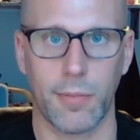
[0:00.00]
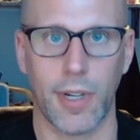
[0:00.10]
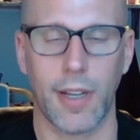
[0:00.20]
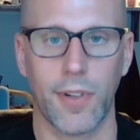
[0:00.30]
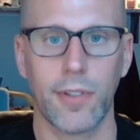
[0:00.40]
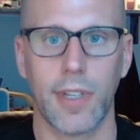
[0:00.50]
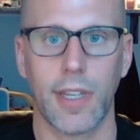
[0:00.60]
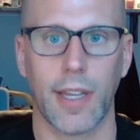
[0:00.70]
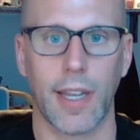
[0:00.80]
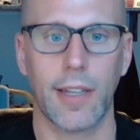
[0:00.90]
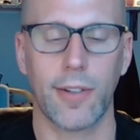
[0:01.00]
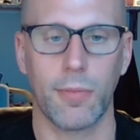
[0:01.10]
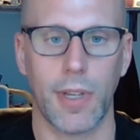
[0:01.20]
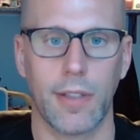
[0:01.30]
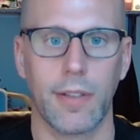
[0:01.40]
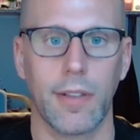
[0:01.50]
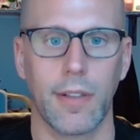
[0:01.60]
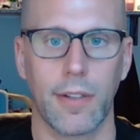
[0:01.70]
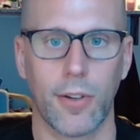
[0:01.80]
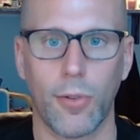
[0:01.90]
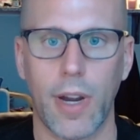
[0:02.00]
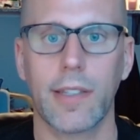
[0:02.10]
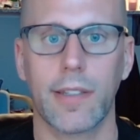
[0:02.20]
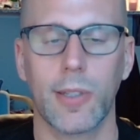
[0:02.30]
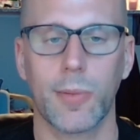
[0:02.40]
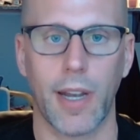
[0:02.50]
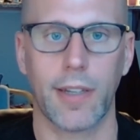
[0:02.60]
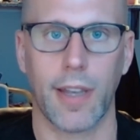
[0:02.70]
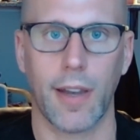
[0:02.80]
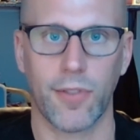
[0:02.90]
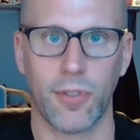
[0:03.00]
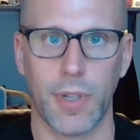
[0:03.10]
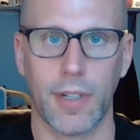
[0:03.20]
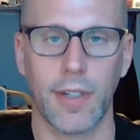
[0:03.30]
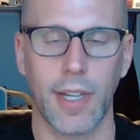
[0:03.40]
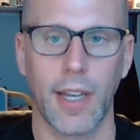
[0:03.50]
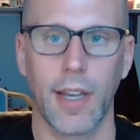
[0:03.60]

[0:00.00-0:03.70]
But if you're seeing like intermittent crazy spikes after a meal,